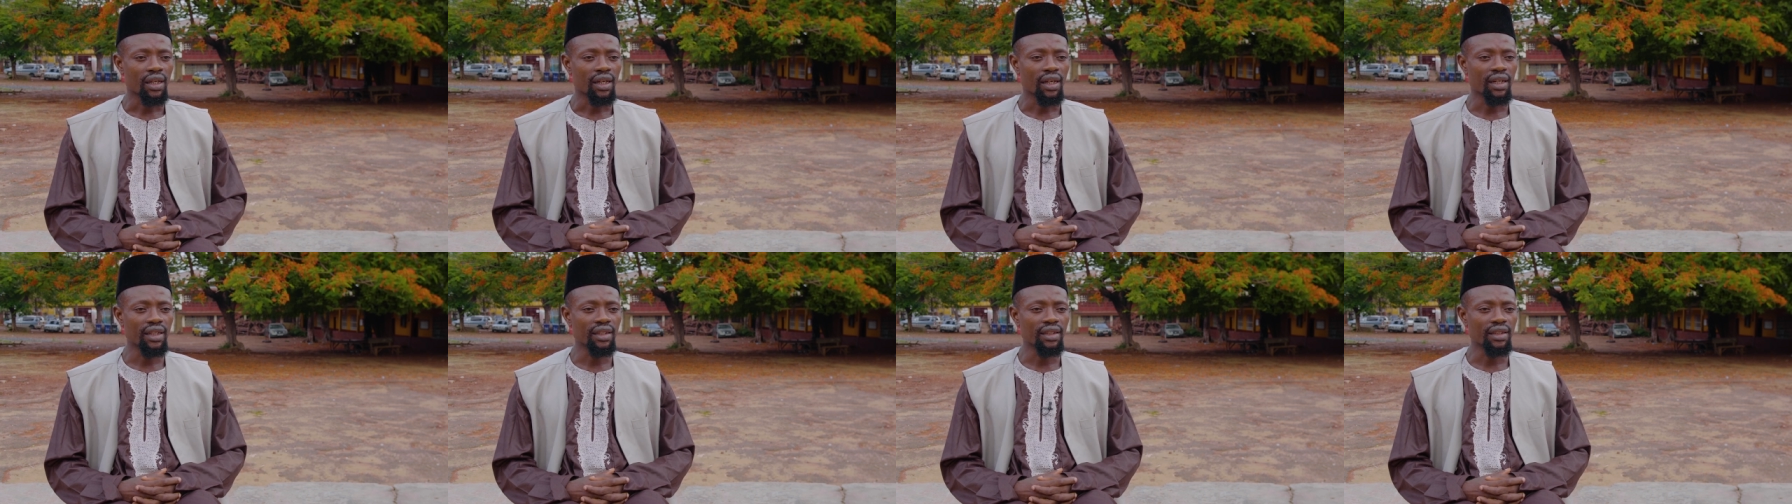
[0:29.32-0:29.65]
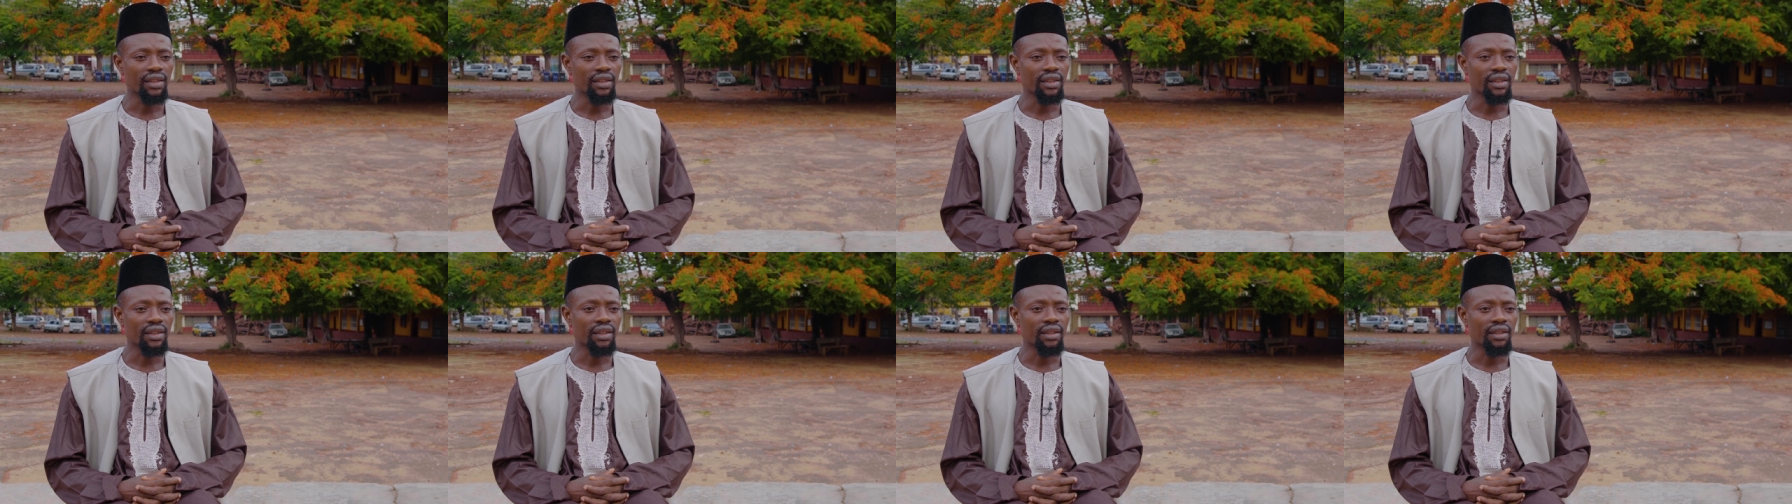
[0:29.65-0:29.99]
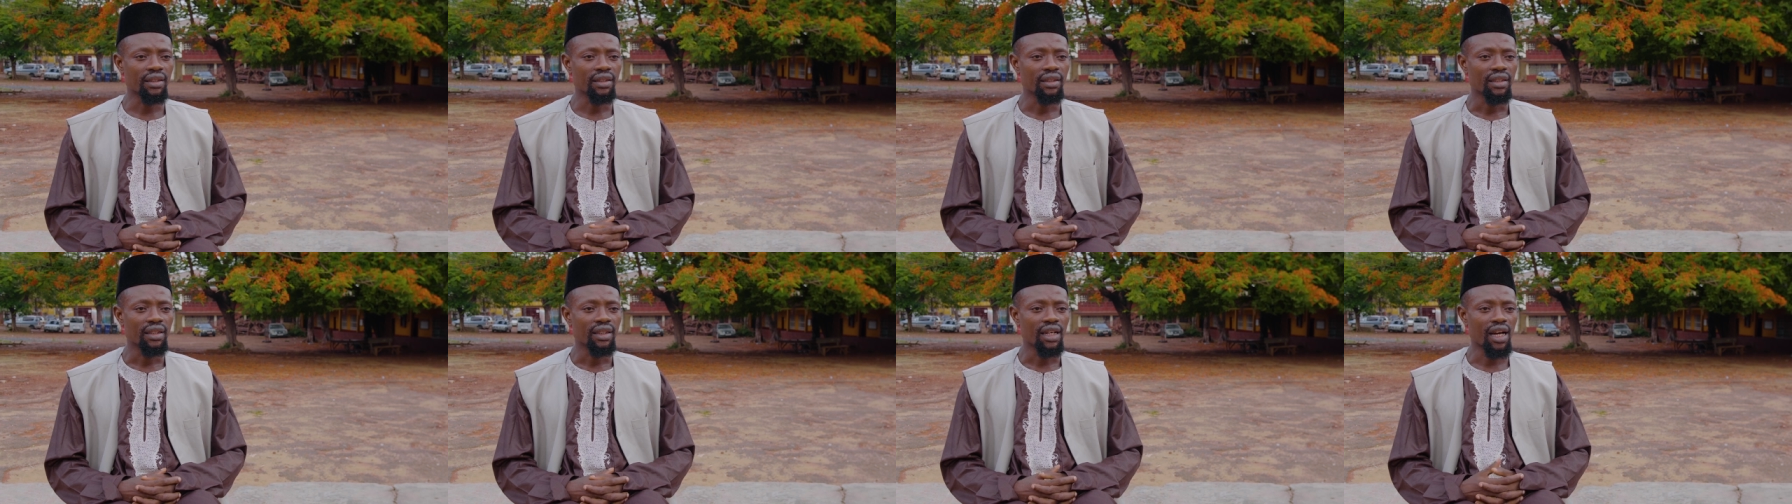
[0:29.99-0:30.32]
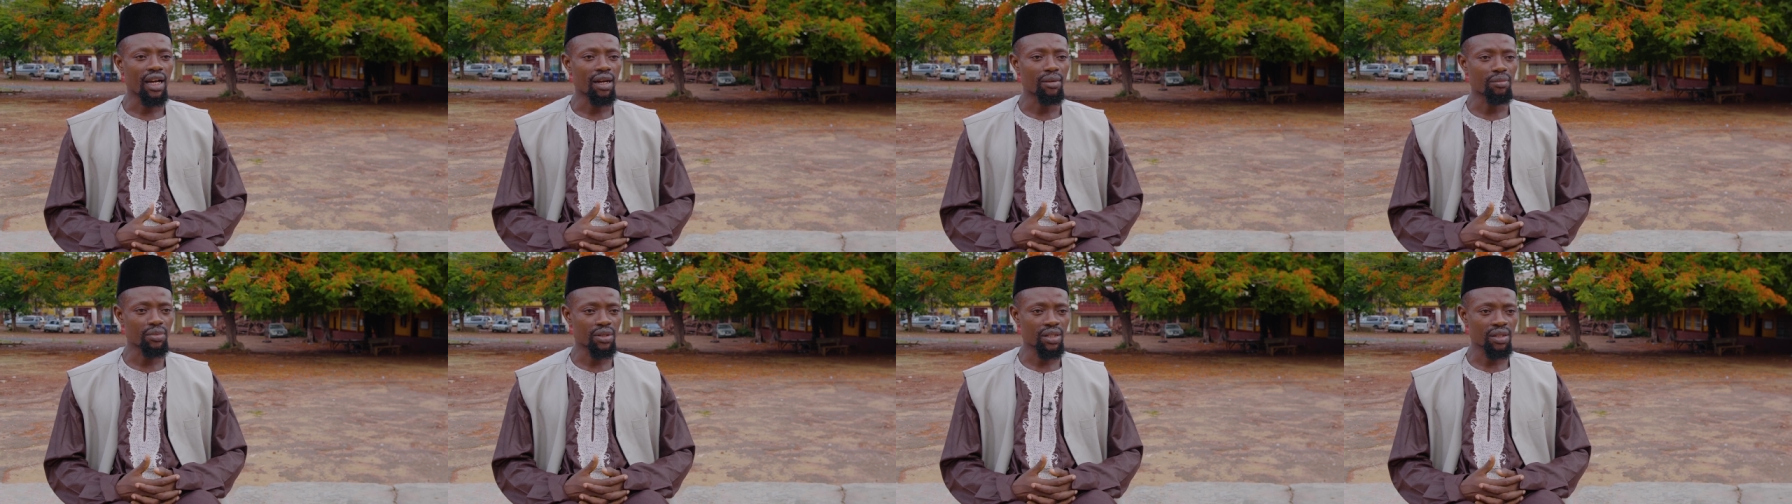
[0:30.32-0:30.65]
and
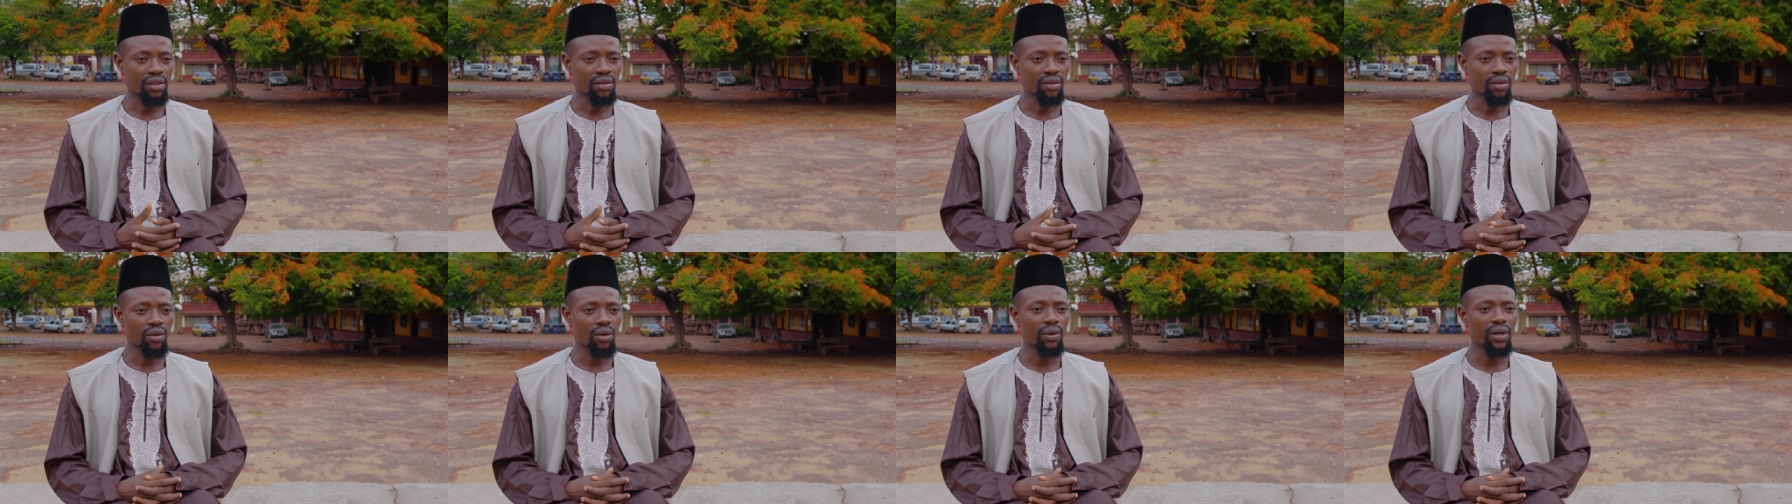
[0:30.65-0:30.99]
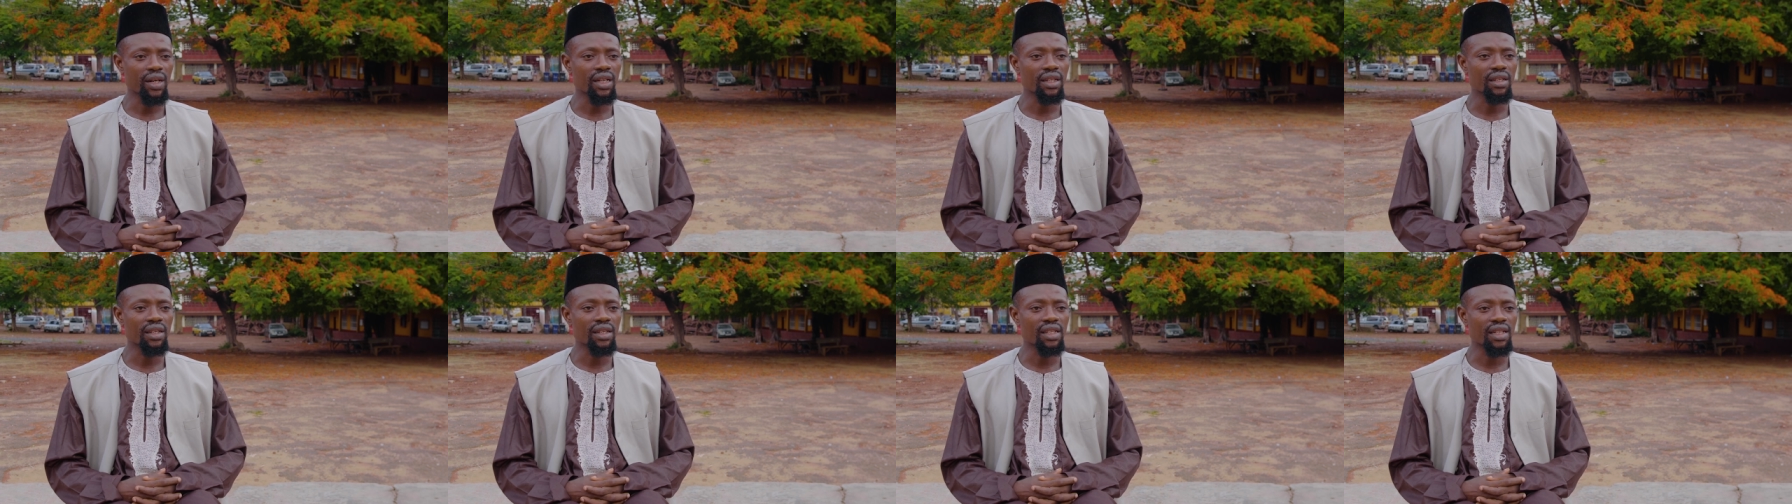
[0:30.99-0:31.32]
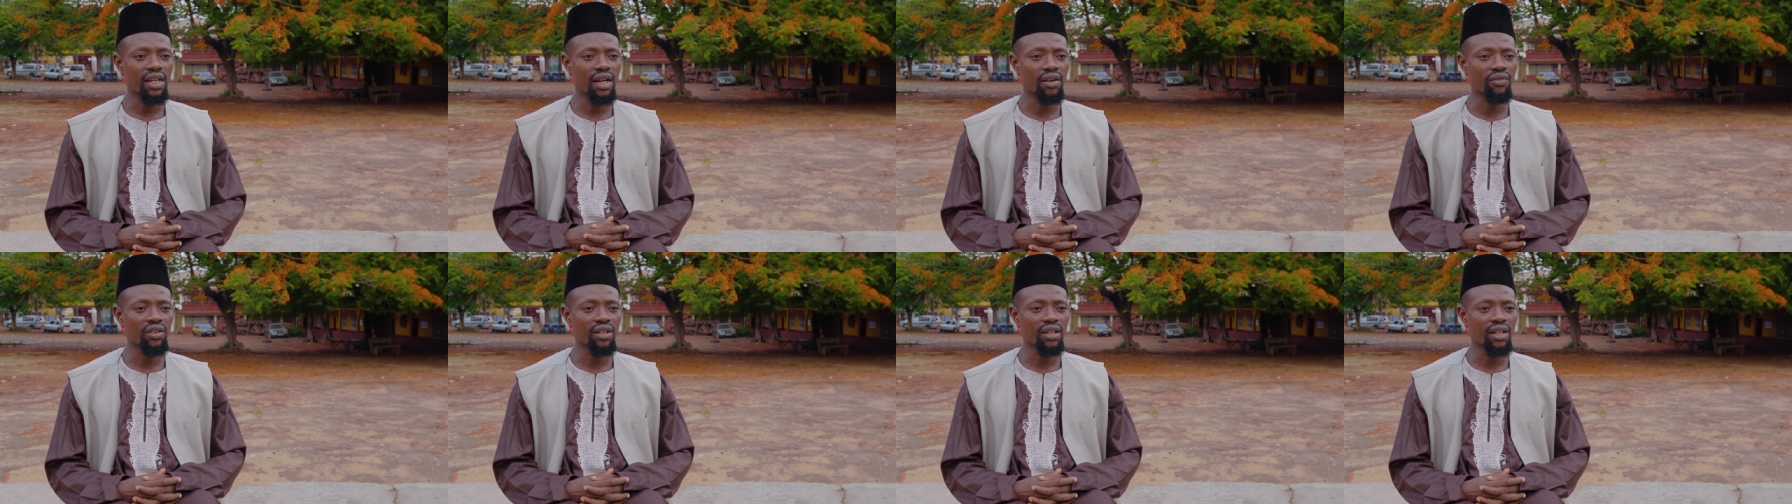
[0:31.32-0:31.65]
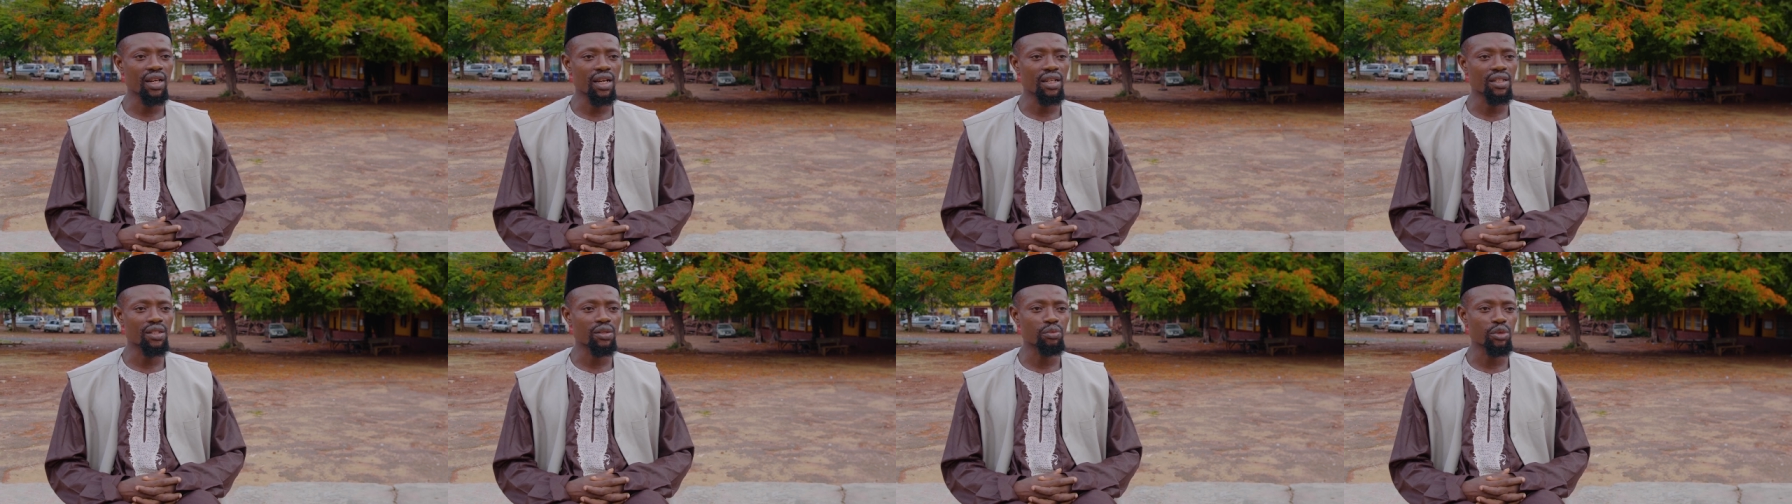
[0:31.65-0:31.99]
I'm currently
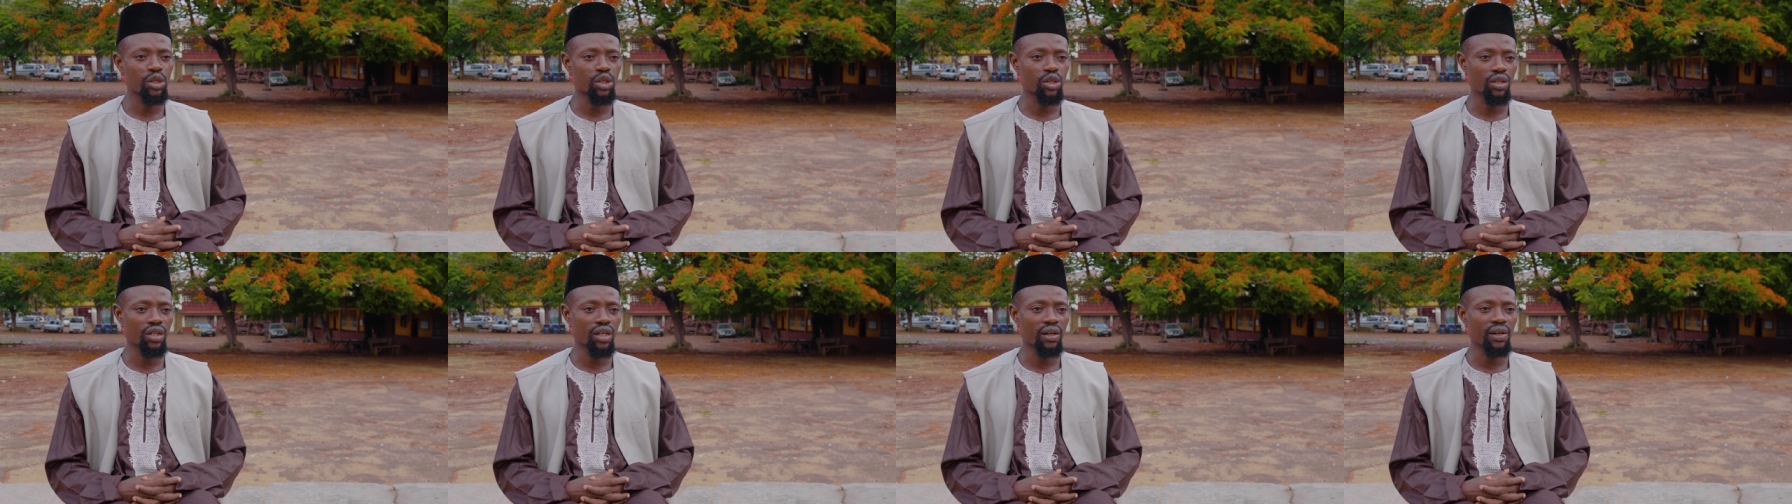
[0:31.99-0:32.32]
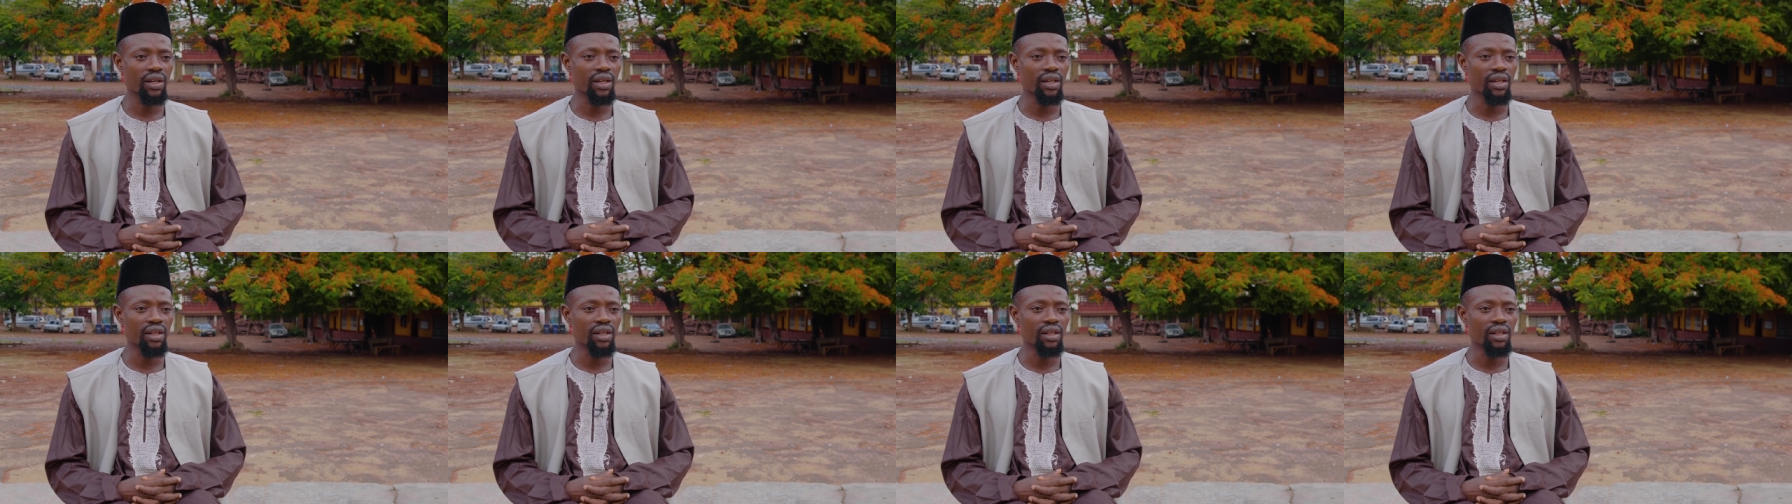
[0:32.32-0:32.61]
serving as missionary